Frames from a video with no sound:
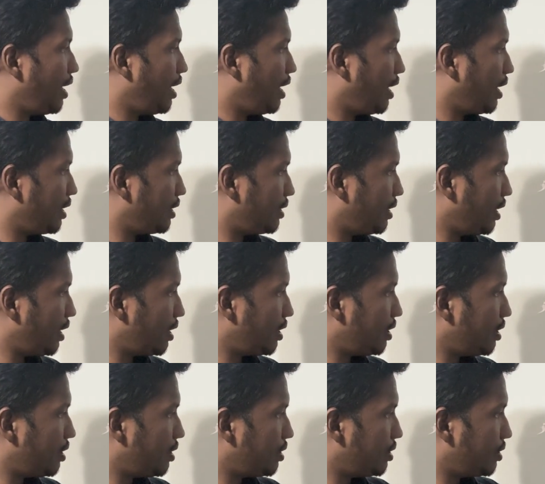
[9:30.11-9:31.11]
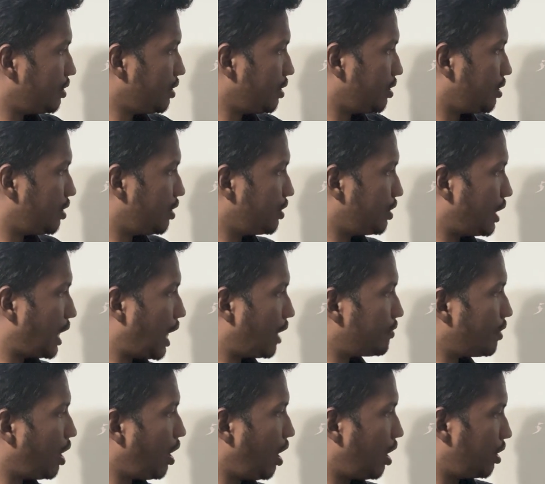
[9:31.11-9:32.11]
And then here you have
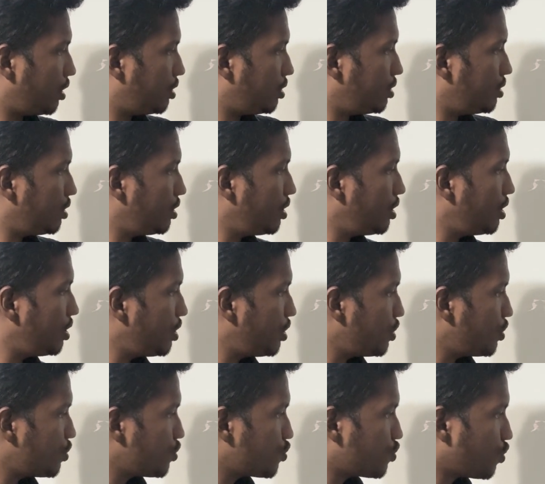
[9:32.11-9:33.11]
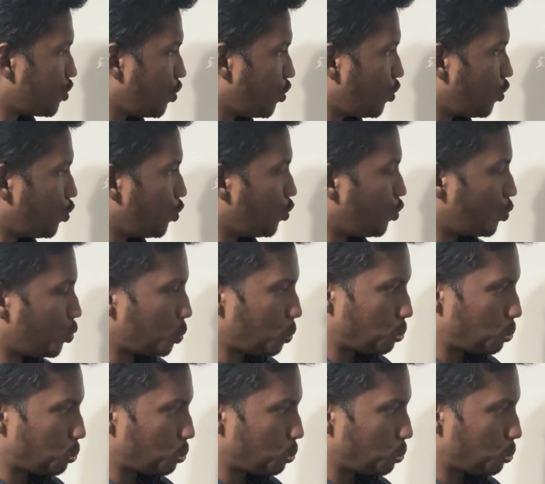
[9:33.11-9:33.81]
the heart. So,